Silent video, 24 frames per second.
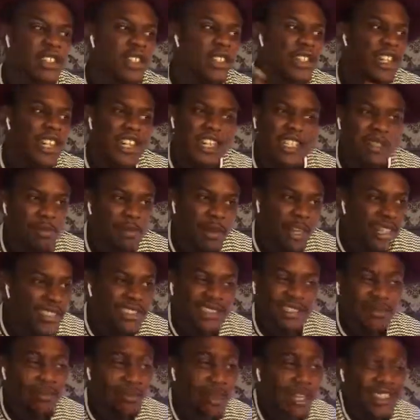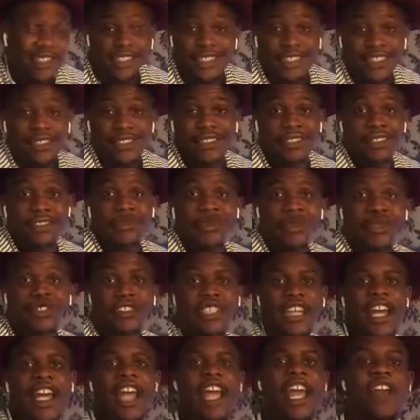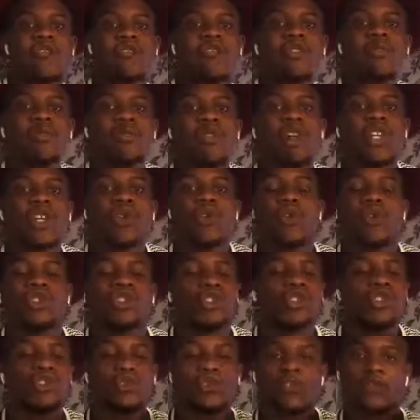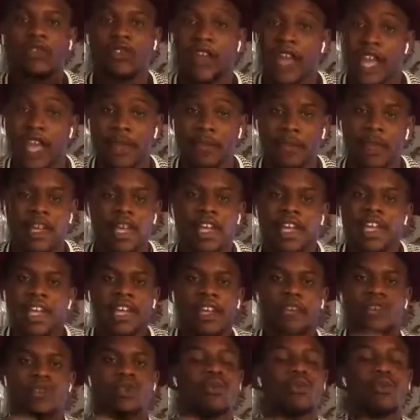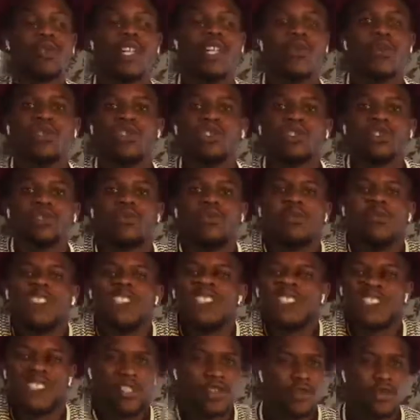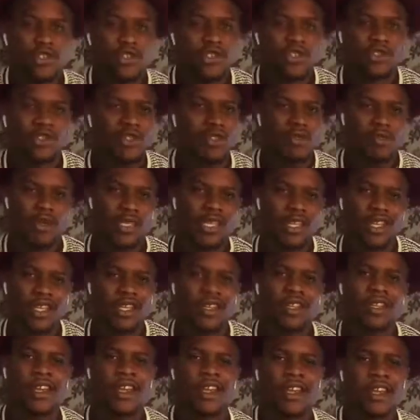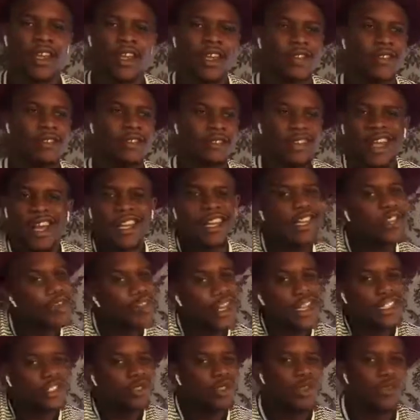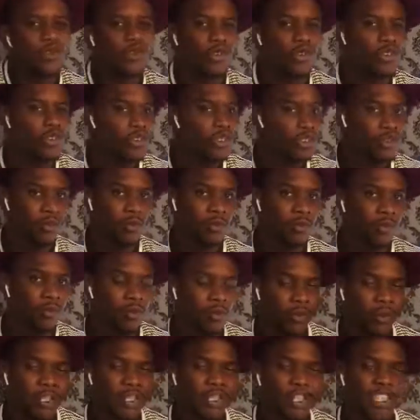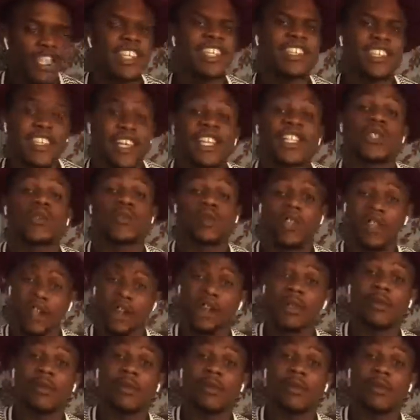less plastics in the water. Everybody wants to vibe. Nobody wants to be serious on the weekend. You can leave that stuff for us on the weekday. Yes, we care